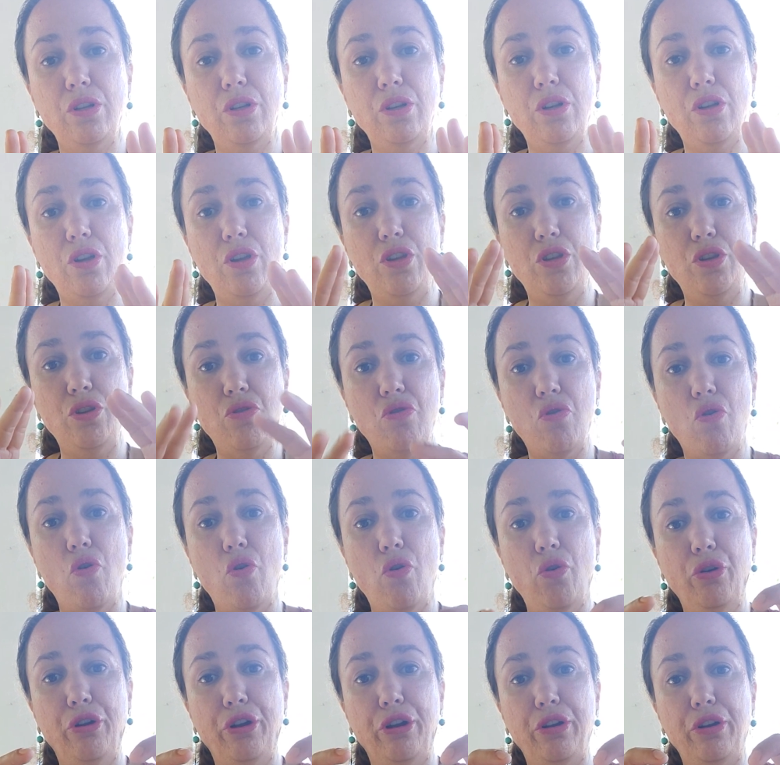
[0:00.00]

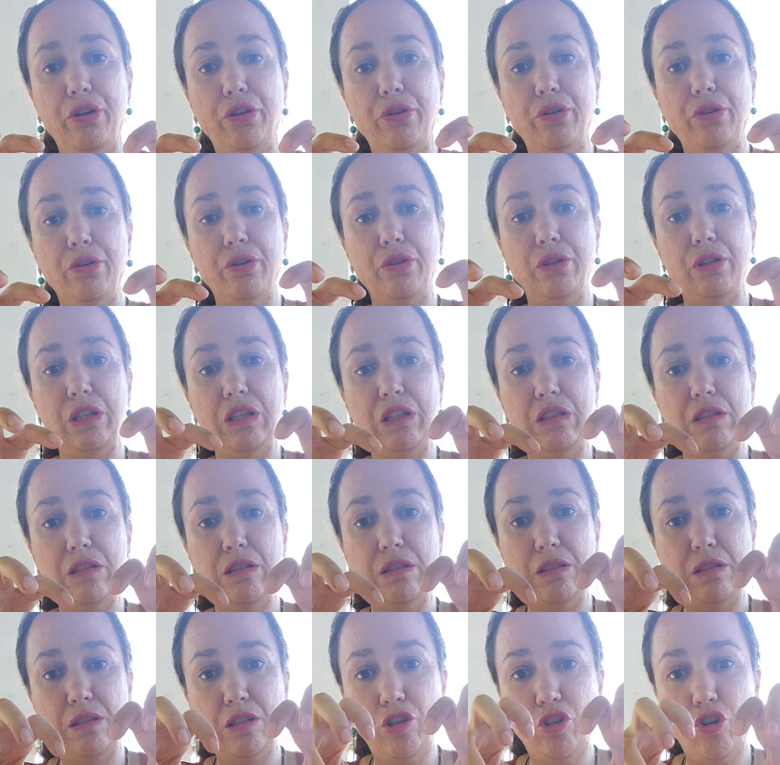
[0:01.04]
your
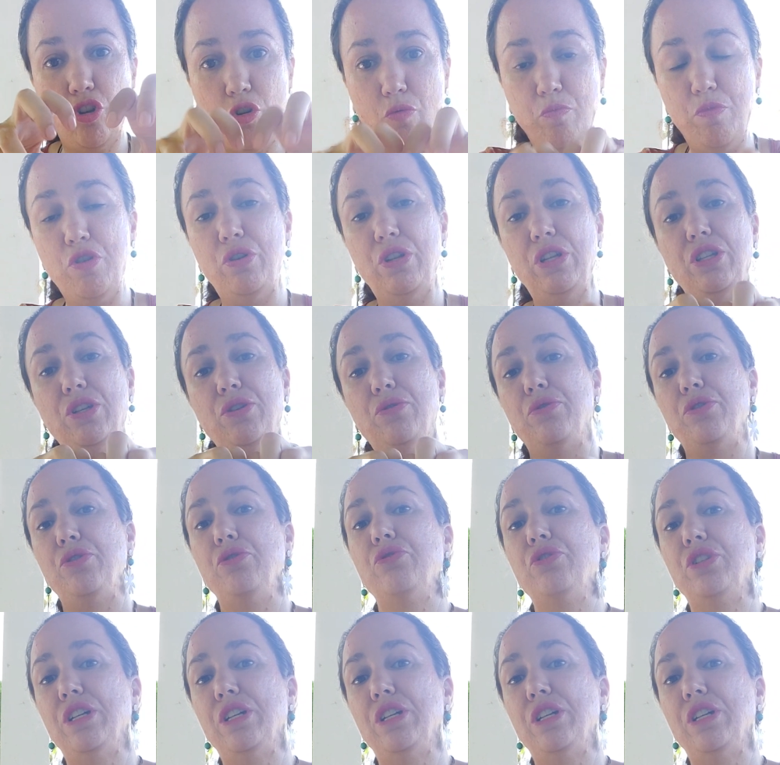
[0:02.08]
community or your